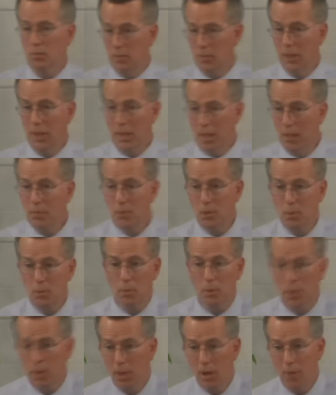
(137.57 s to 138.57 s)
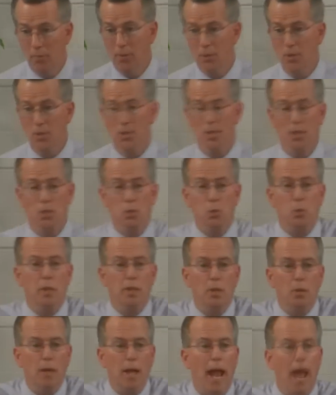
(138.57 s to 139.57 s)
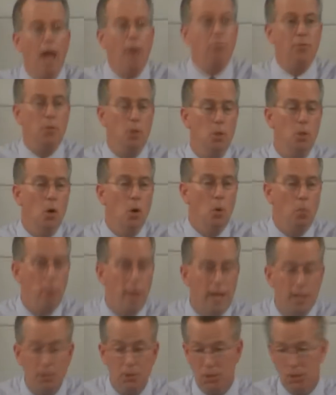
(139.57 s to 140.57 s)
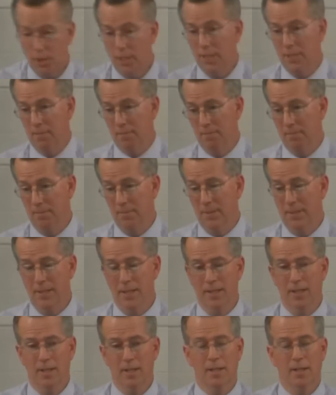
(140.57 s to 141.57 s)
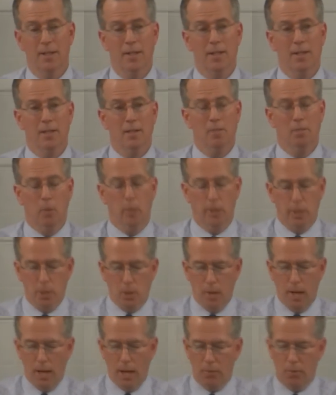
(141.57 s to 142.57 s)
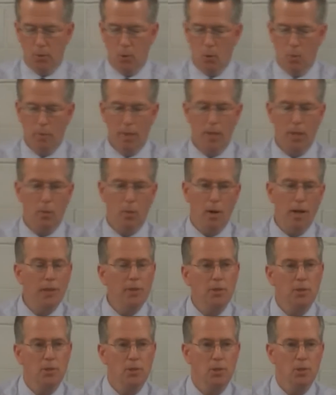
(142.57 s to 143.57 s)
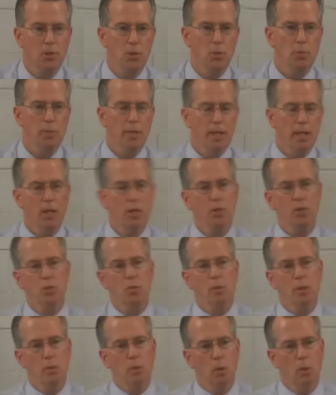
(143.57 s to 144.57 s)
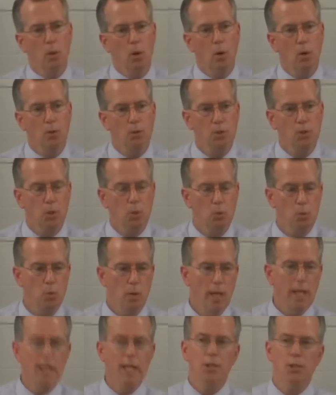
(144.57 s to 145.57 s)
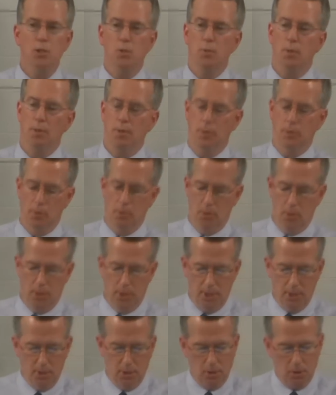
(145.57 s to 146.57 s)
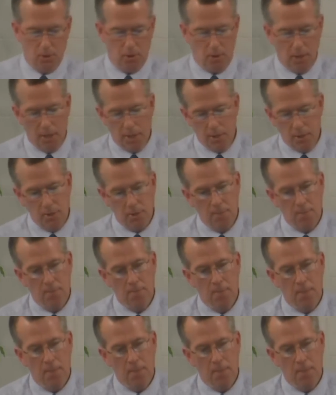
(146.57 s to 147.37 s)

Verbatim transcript: When it comes to putting off our sins, we don't have to obey sin. But we do have to obey righteousness because we were also raised with the Lord Jesus Christ.